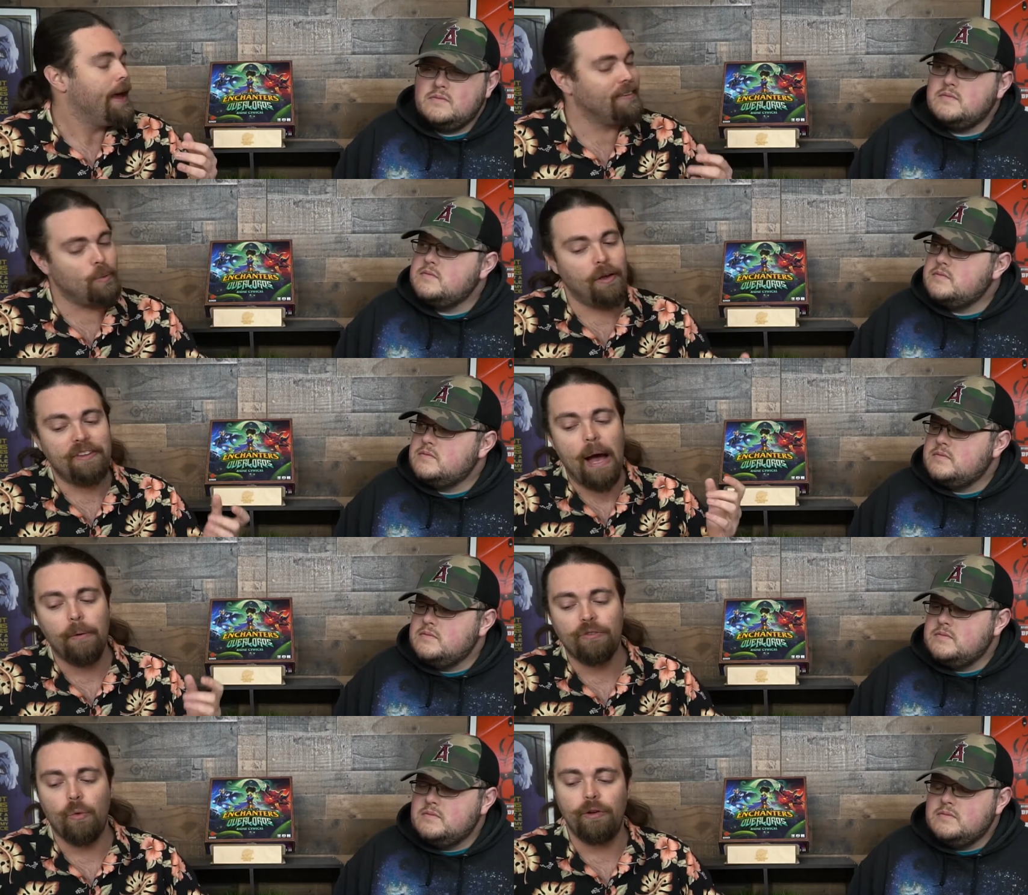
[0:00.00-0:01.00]
Speaker 1: as well as how
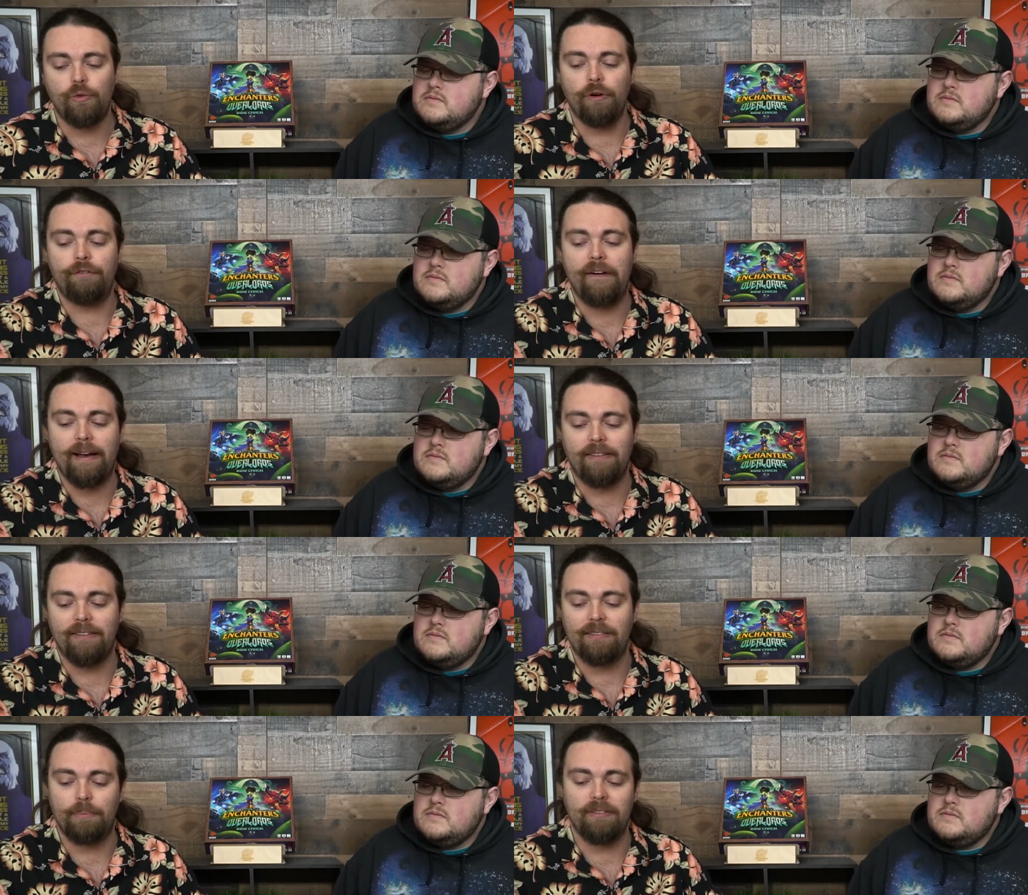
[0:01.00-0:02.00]
it's going to affect the
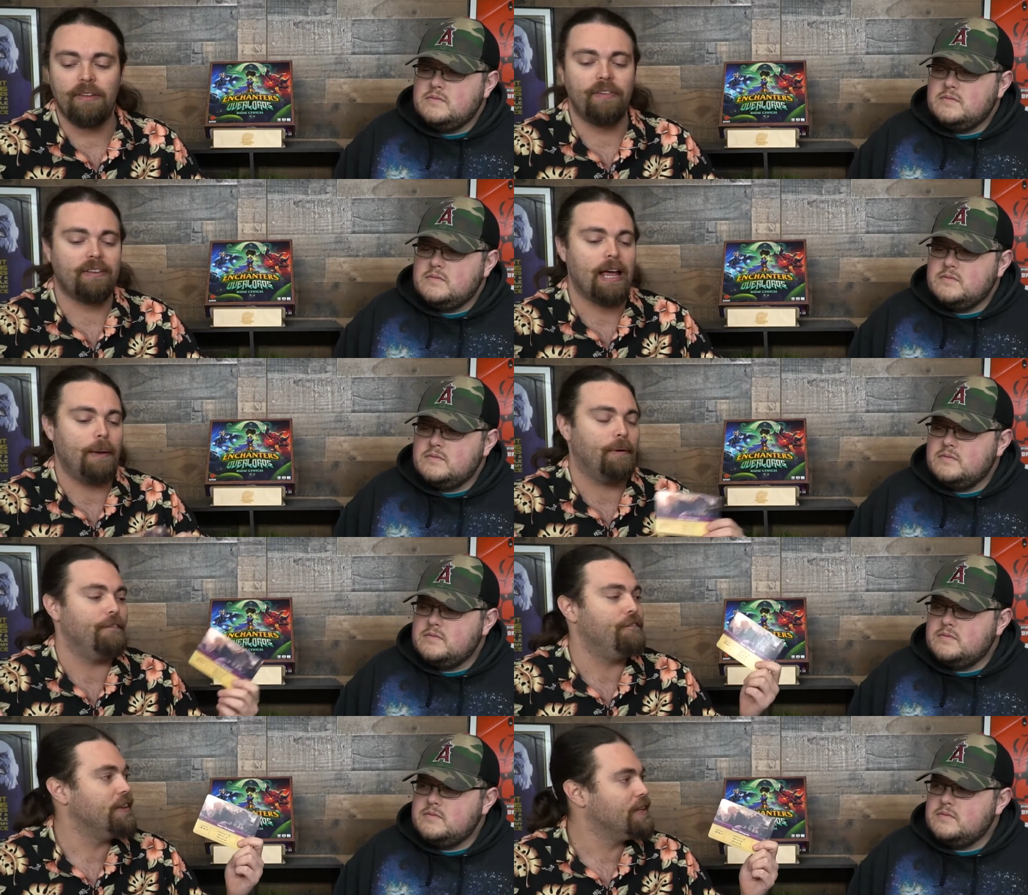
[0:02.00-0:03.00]
specific type
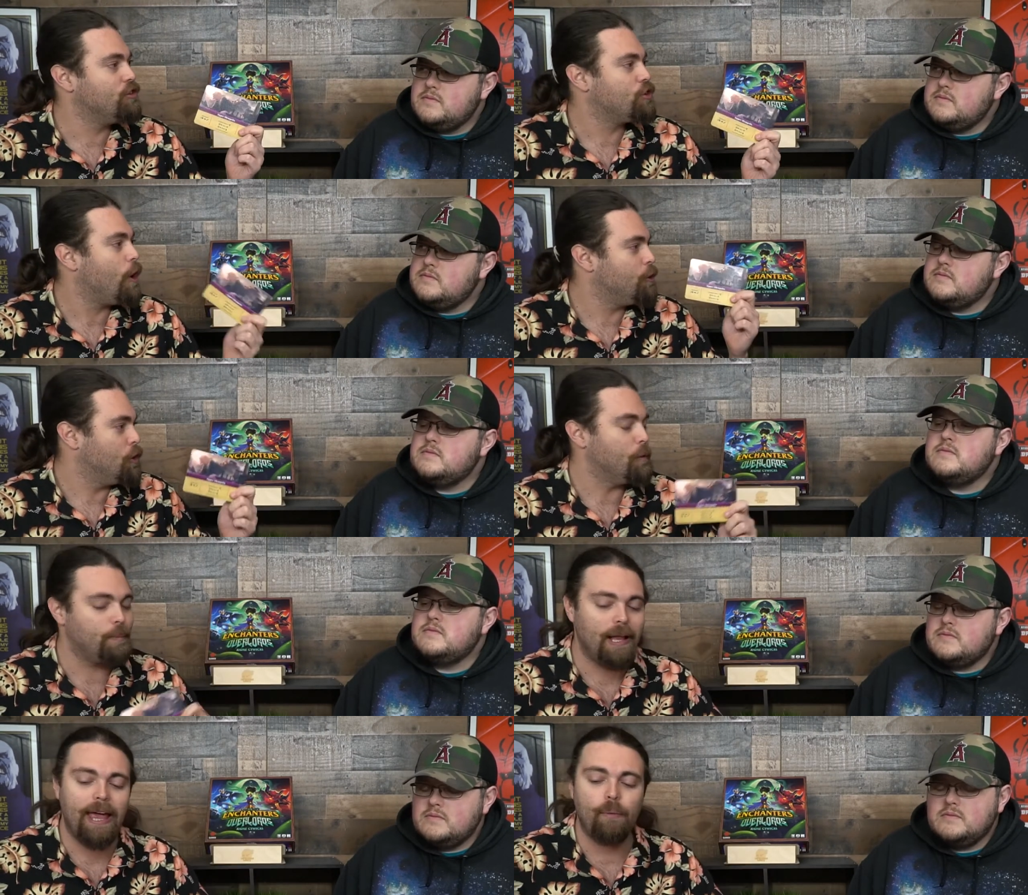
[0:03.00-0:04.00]
of village card you're
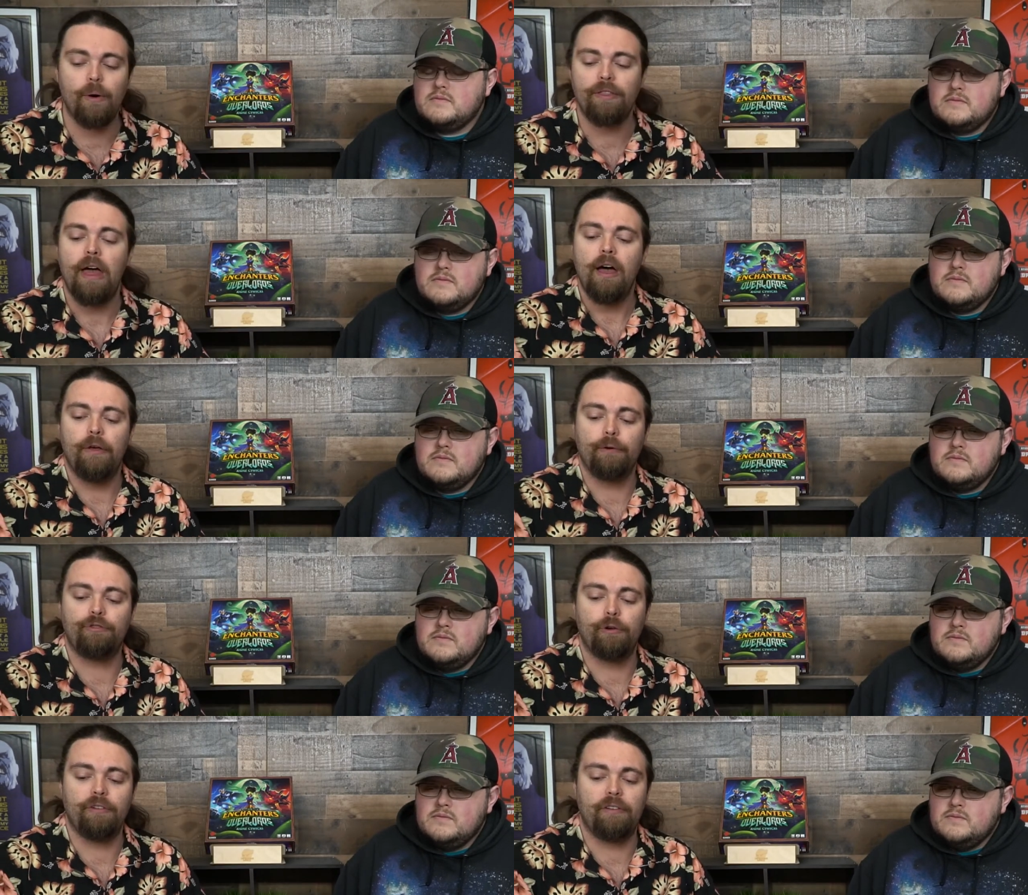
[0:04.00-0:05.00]
playing with. There are
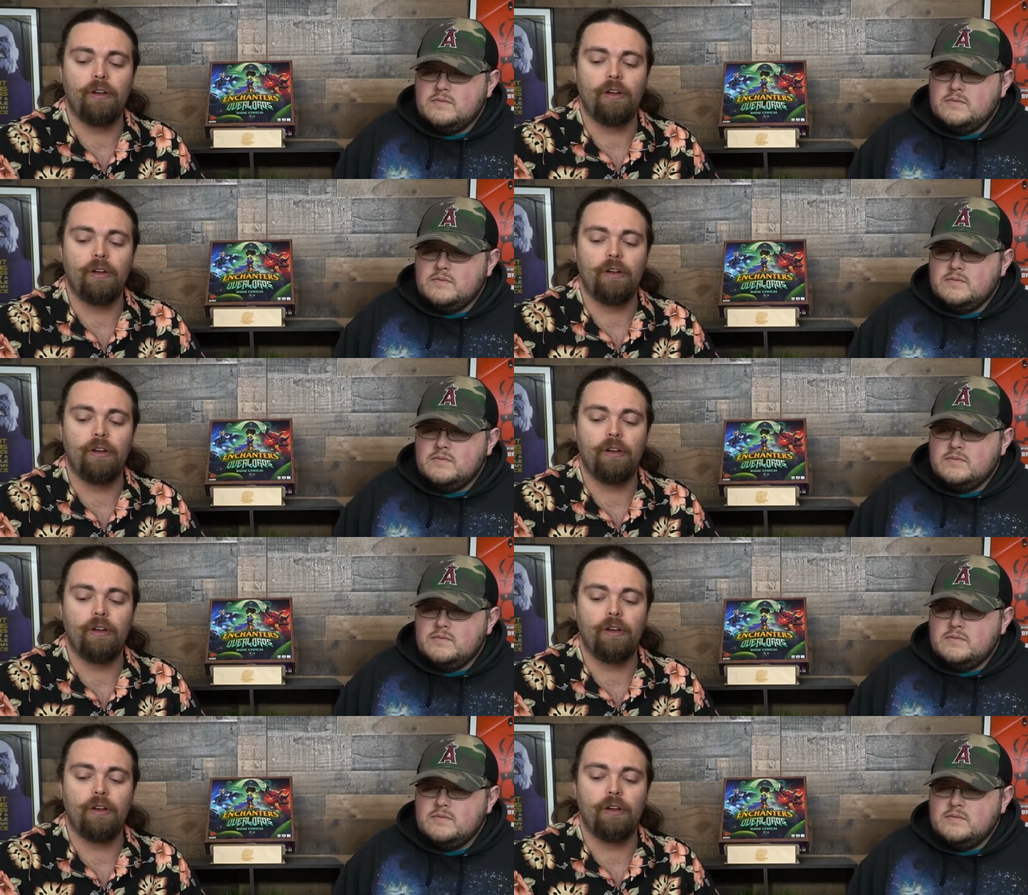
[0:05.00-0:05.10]
certain